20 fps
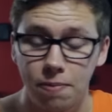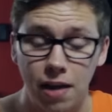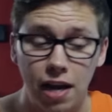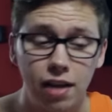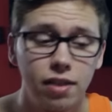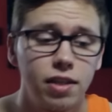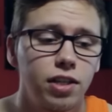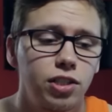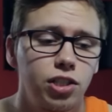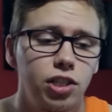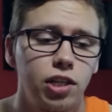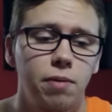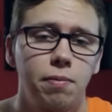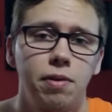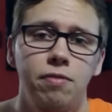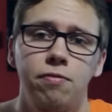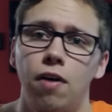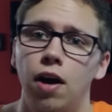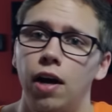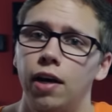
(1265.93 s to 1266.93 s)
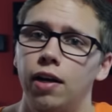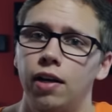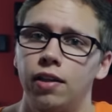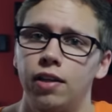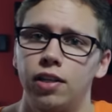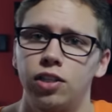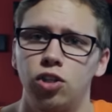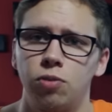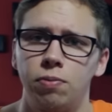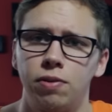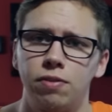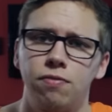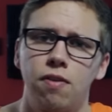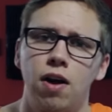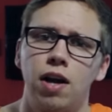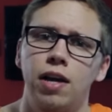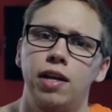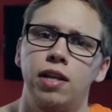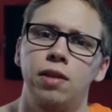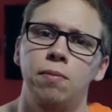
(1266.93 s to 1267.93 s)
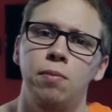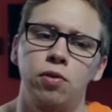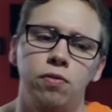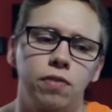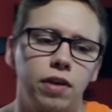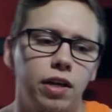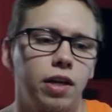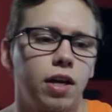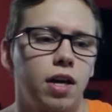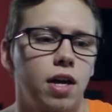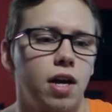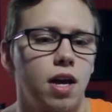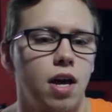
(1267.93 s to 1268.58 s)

I think she could be fine. I think she'll be fine in the movie.